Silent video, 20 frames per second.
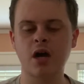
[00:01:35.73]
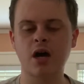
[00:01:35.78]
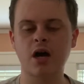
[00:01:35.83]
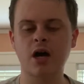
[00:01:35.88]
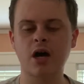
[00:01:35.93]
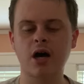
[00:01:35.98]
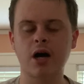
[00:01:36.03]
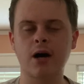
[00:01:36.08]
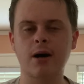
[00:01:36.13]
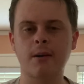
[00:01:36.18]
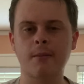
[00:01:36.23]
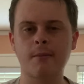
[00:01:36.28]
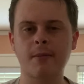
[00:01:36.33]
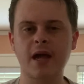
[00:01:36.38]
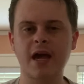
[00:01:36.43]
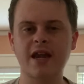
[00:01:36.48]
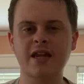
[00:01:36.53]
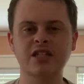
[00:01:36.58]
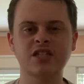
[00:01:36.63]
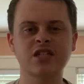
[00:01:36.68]

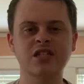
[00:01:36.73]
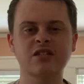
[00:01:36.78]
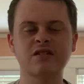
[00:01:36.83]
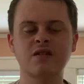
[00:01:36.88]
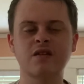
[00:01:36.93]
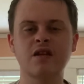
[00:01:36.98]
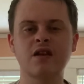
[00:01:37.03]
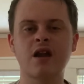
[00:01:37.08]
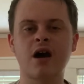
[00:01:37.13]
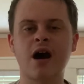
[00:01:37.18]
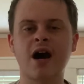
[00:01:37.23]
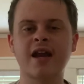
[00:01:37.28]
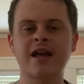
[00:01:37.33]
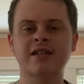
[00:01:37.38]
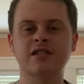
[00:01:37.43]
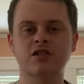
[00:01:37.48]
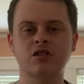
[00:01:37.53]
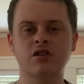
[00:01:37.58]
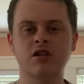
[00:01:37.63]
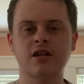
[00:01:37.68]
and it's just not
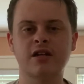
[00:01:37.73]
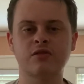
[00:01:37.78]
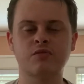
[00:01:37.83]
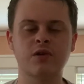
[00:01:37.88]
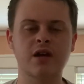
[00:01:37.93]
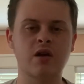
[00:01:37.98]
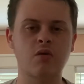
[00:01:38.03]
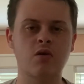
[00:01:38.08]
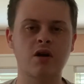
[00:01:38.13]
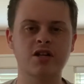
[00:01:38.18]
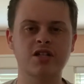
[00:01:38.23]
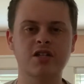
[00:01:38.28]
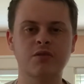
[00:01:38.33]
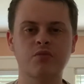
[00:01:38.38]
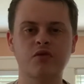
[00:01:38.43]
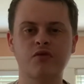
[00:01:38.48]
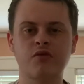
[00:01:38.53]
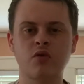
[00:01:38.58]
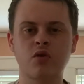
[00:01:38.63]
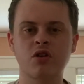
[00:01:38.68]
as good as when I watched it
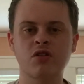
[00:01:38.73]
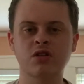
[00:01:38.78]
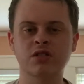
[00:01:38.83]
before.